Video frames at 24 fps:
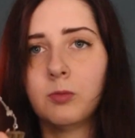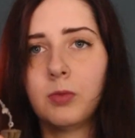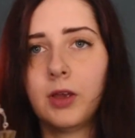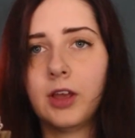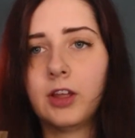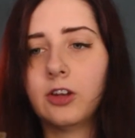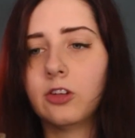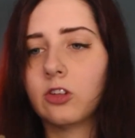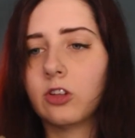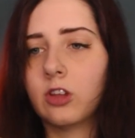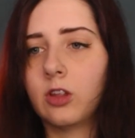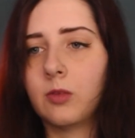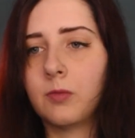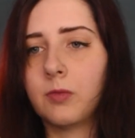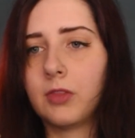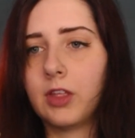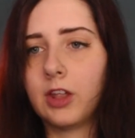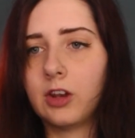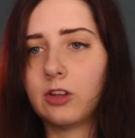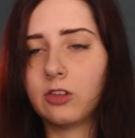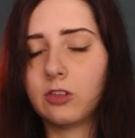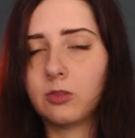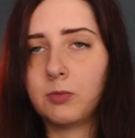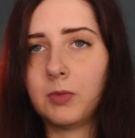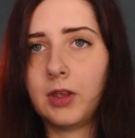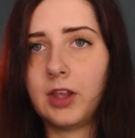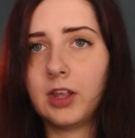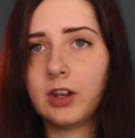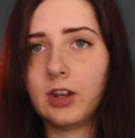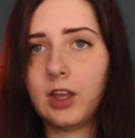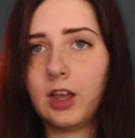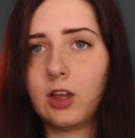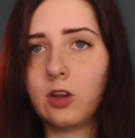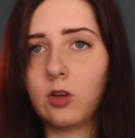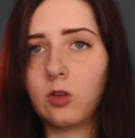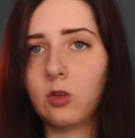pendulum that is made
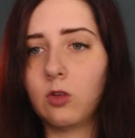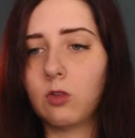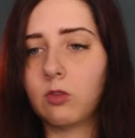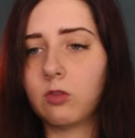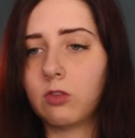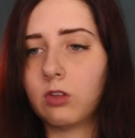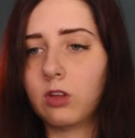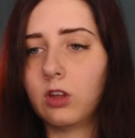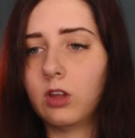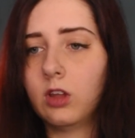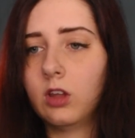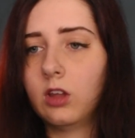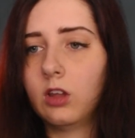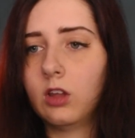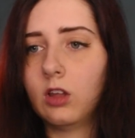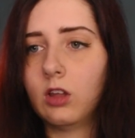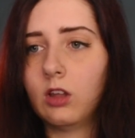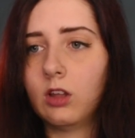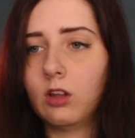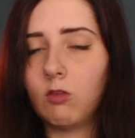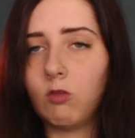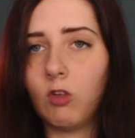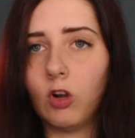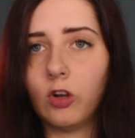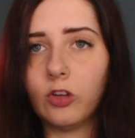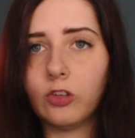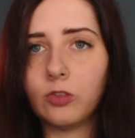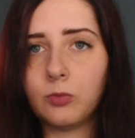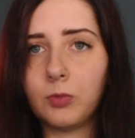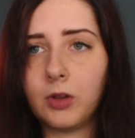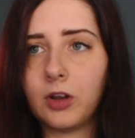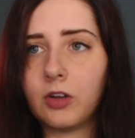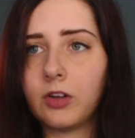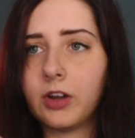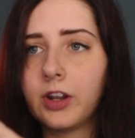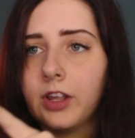out of
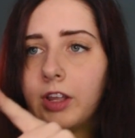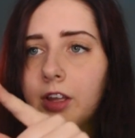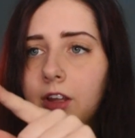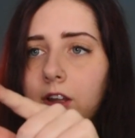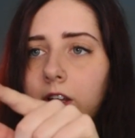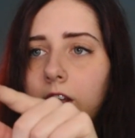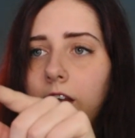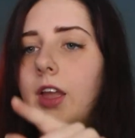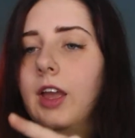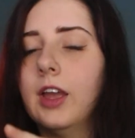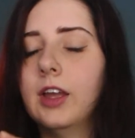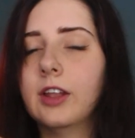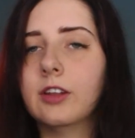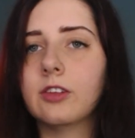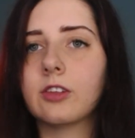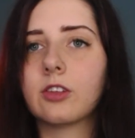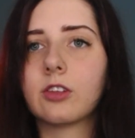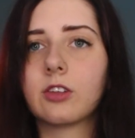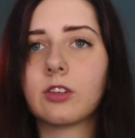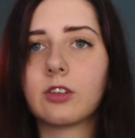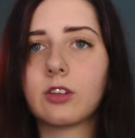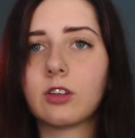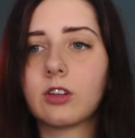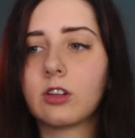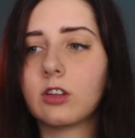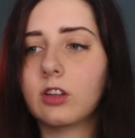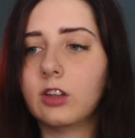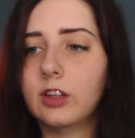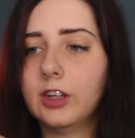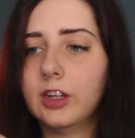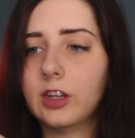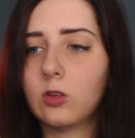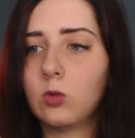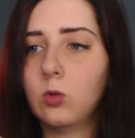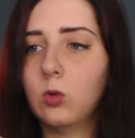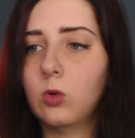rosemary and
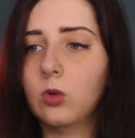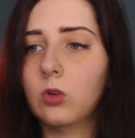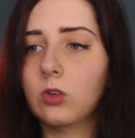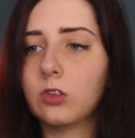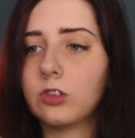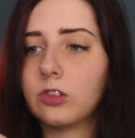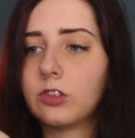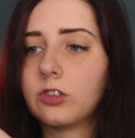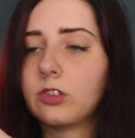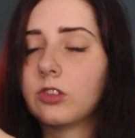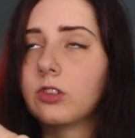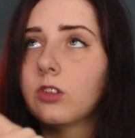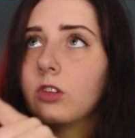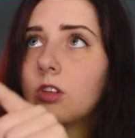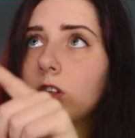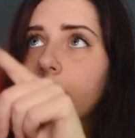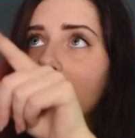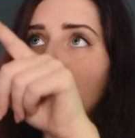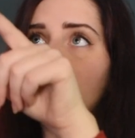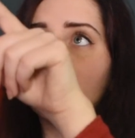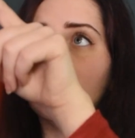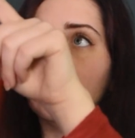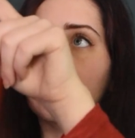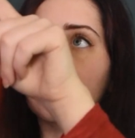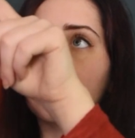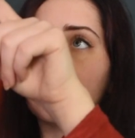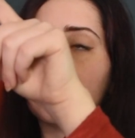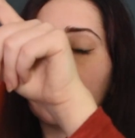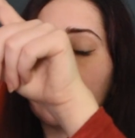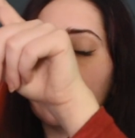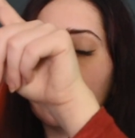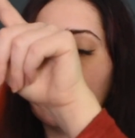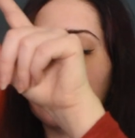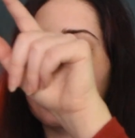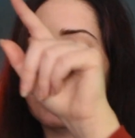clear quartz chips.